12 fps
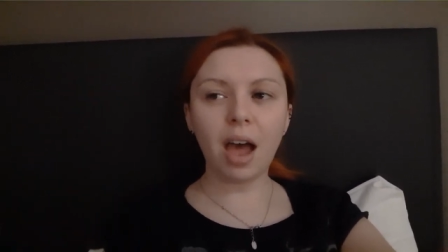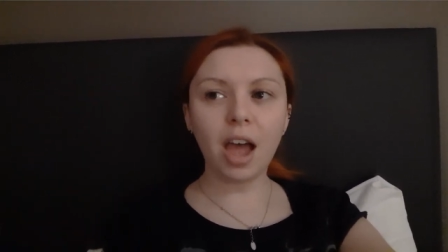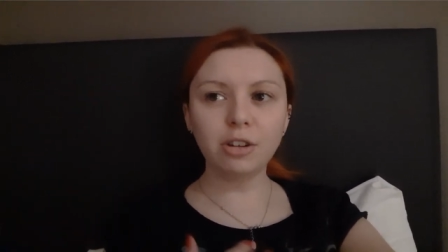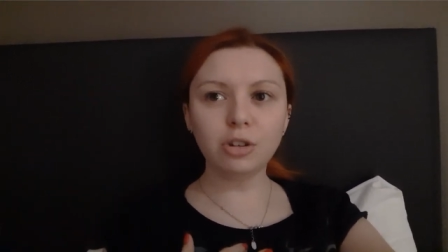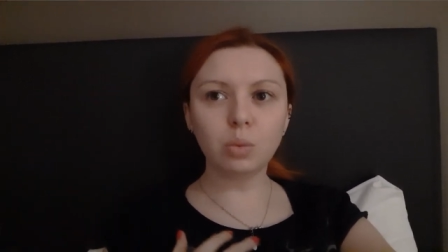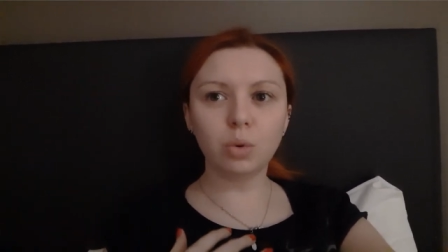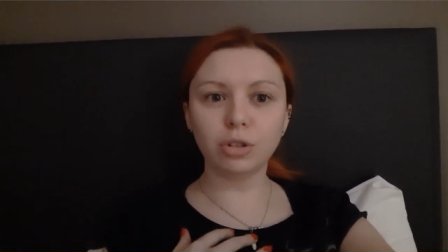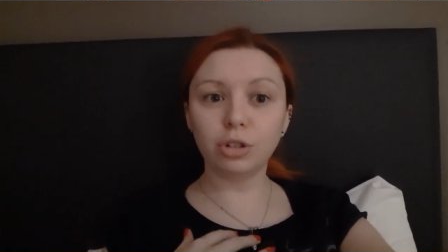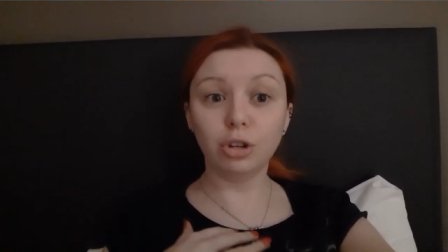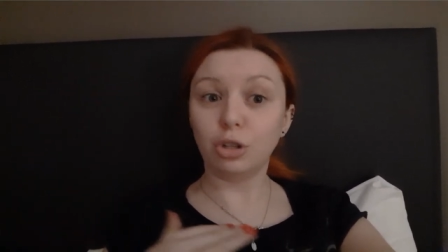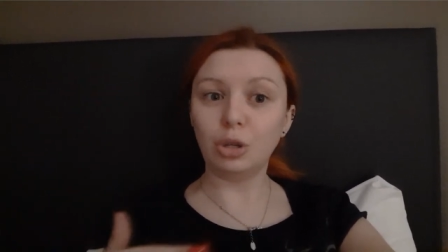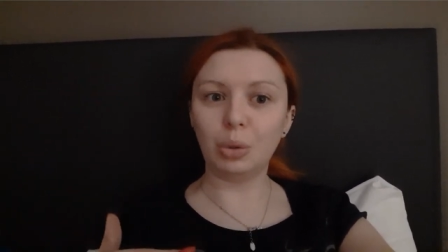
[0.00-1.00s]
I just want
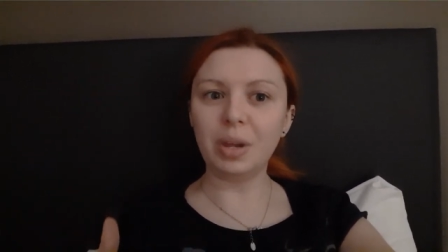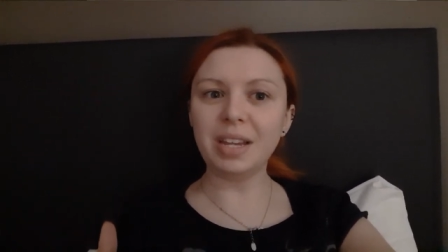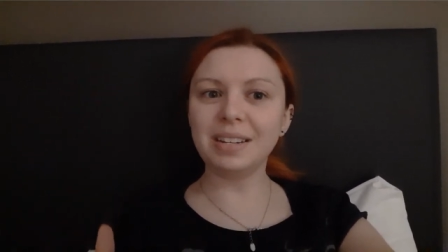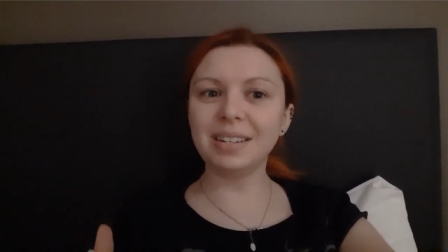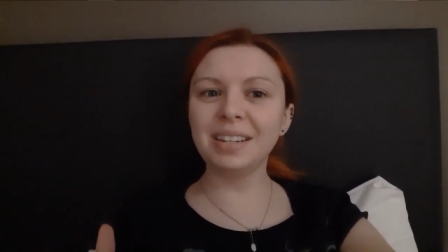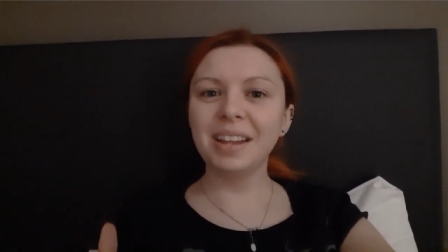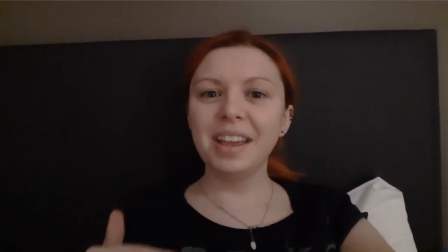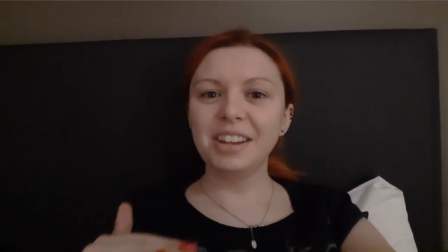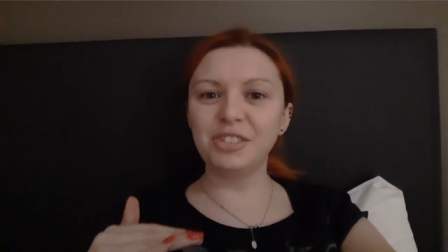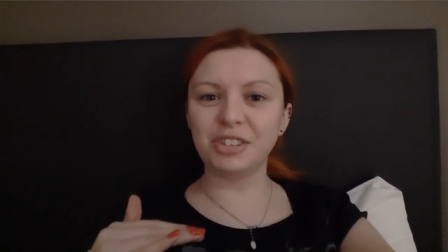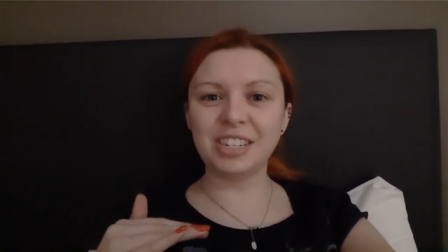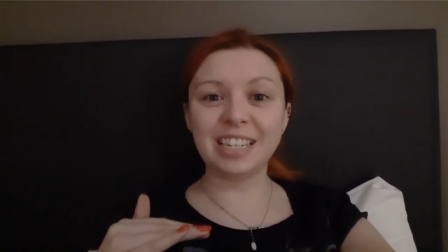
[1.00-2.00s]
to do it
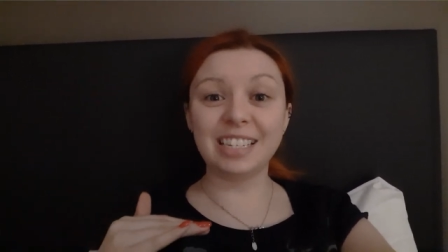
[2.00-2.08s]
just to